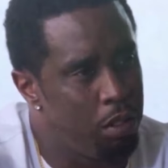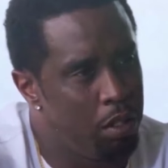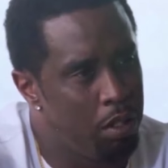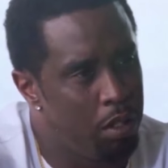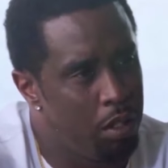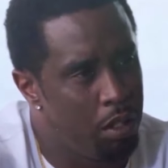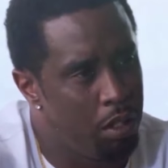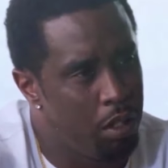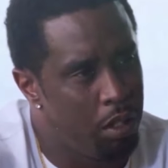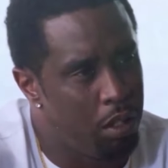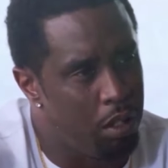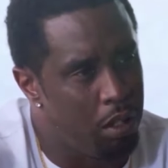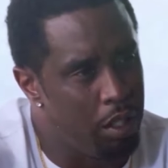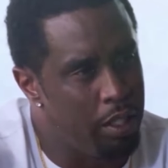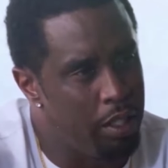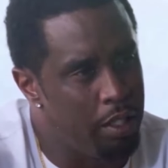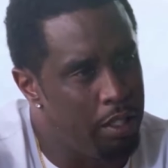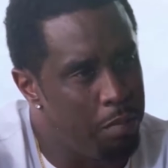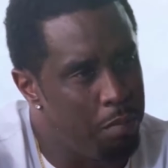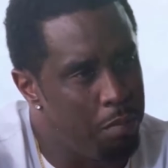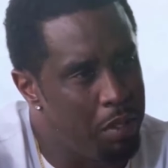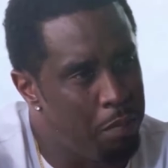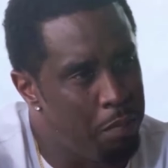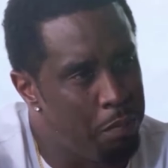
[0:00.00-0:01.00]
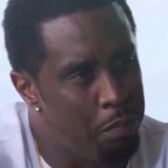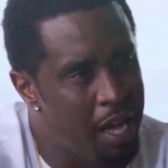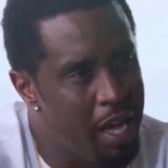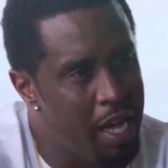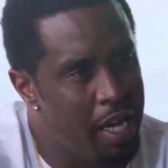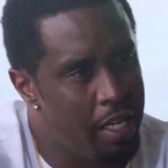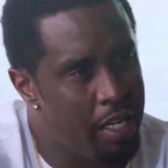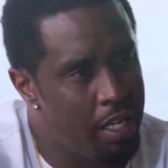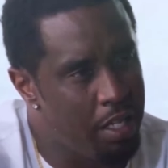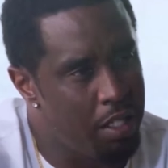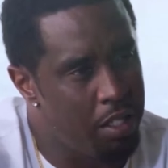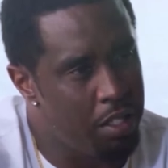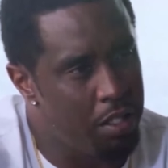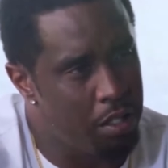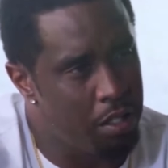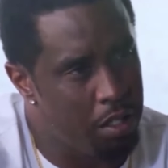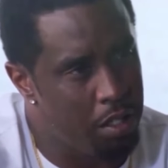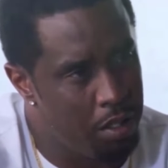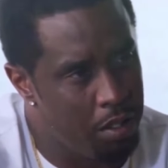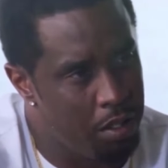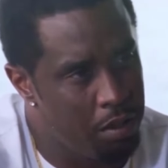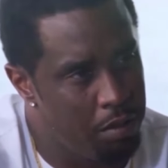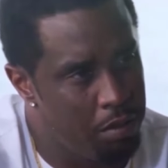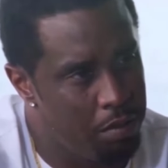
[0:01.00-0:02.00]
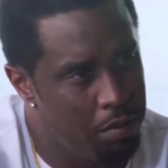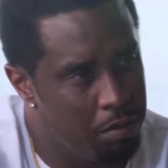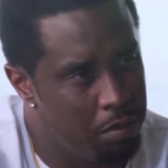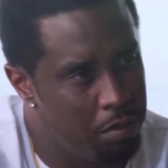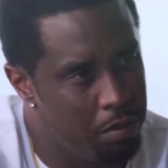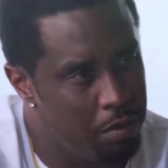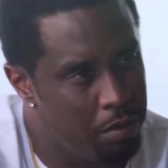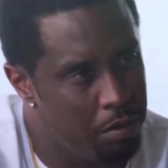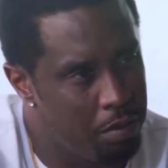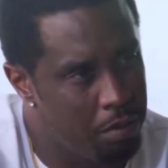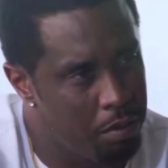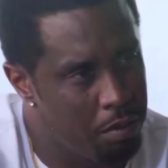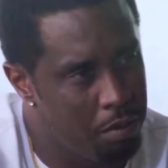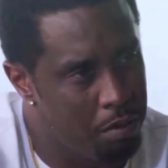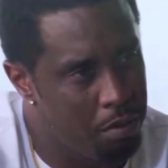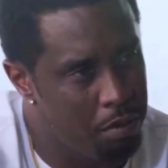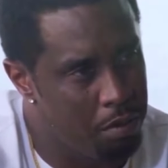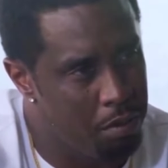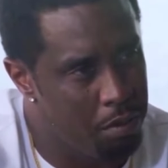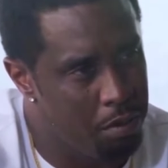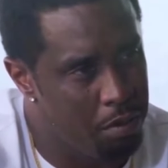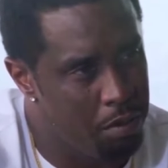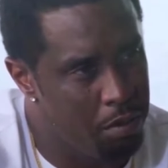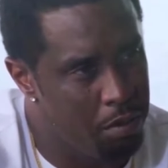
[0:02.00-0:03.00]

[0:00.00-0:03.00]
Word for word: ago. He, along with his entourage, had